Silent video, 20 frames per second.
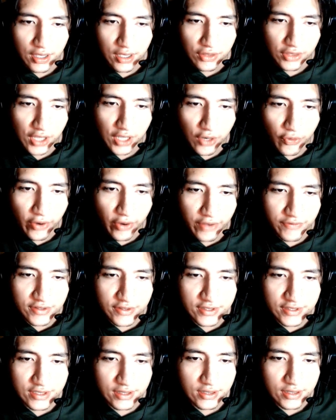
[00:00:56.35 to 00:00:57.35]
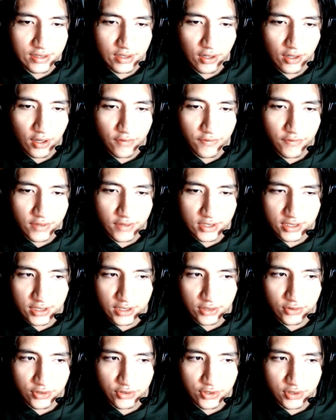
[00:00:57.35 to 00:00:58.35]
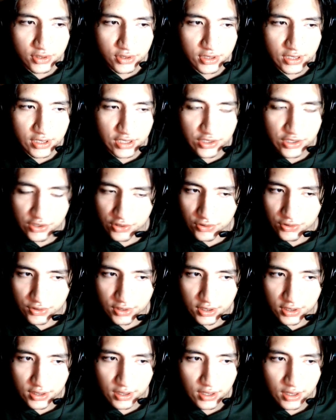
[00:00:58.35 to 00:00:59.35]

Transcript: the coefficient of restitution is used.